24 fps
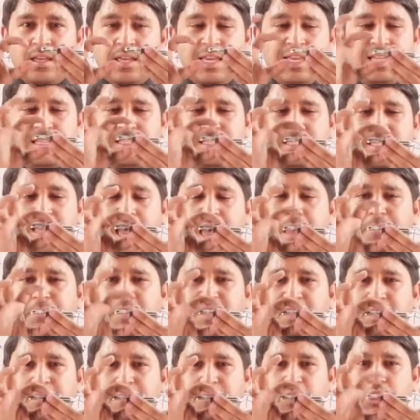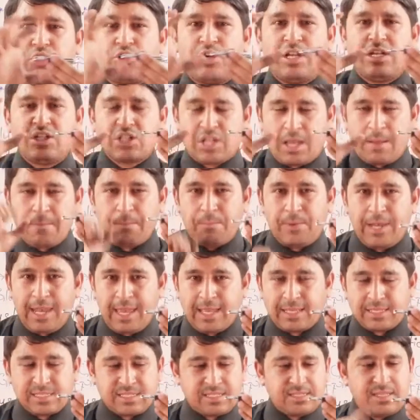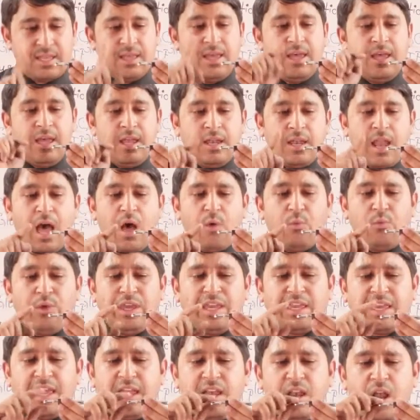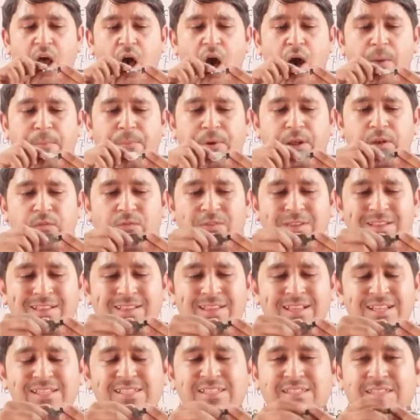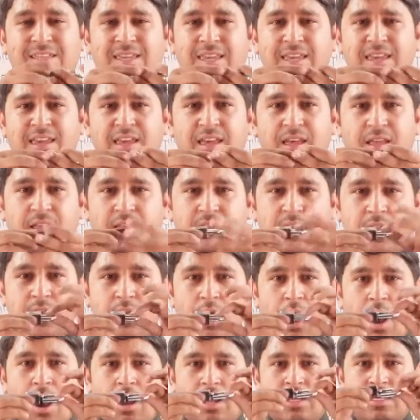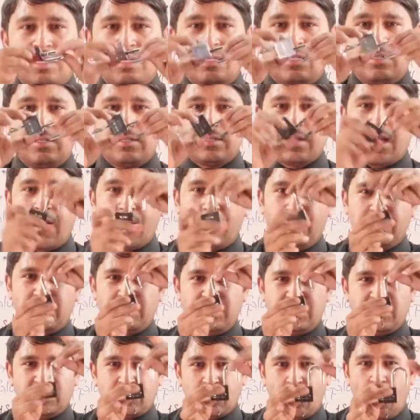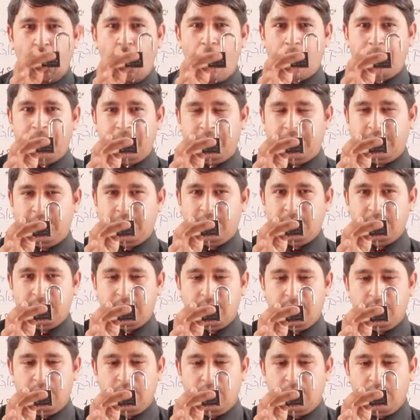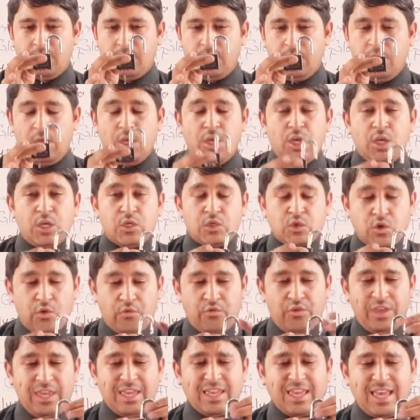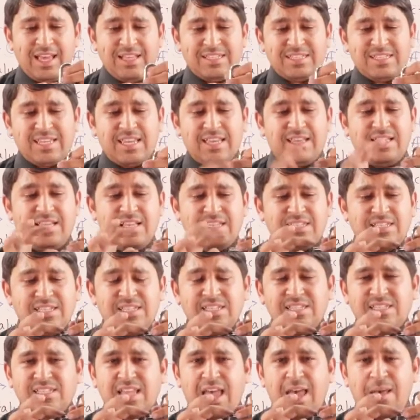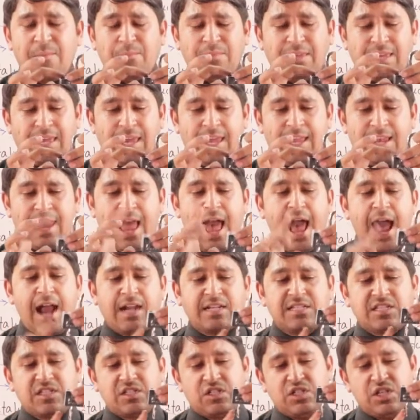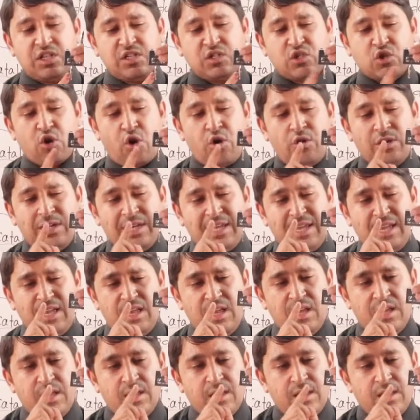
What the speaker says: enzyme substrate complex. Now we can open with this key the lock. Now it is open. So we can say this enzyme can act just only